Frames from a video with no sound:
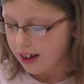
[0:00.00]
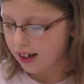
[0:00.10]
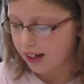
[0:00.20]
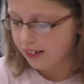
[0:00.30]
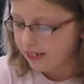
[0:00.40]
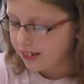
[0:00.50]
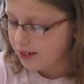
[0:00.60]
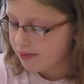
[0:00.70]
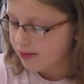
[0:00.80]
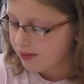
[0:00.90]
I'm going
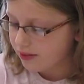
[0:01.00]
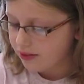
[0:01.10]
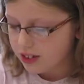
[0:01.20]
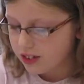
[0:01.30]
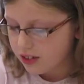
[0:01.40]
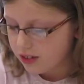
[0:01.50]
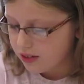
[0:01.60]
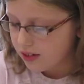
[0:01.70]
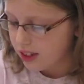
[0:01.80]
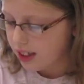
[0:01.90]
to prove to you
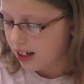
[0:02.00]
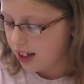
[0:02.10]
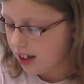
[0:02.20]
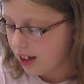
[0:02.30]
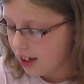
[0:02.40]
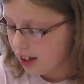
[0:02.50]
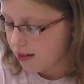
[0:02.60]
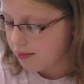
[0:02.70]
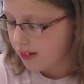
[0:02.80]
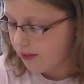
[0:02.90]
that I
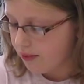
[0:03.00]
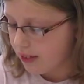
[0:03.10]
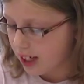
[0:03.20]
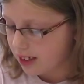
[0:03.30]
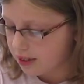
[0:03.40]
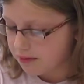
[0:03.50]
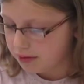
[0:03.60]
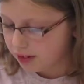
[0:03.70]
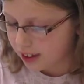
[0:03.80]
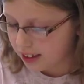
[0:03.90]
am, in fact,
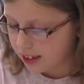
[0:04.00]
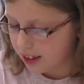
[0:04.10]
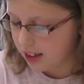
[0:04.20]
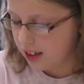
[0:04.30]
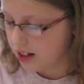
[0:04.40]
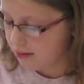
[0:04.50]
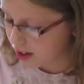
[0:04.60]
important and that I'm